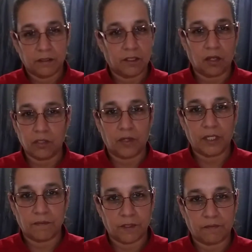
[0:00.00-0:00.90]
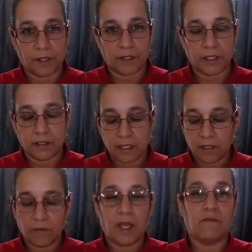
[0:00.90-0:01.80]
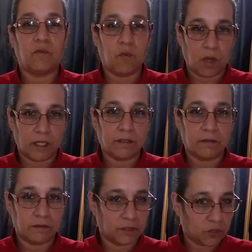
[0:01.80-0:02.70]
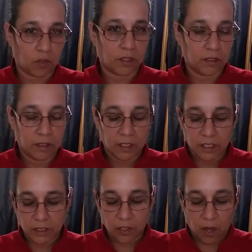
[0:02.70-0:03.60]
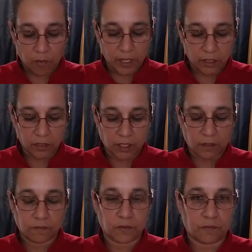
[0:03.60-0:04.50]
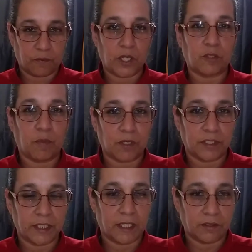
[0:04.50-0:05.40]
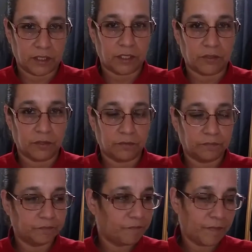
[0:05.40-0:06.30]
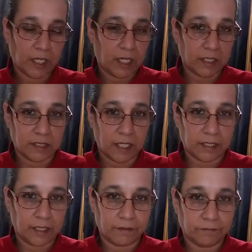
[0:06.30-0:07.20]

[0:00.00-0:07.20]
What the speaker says: Y'all know I live in La Feria. We have one store. So I went looking for fresh parsley at El Centro. That's not a thing.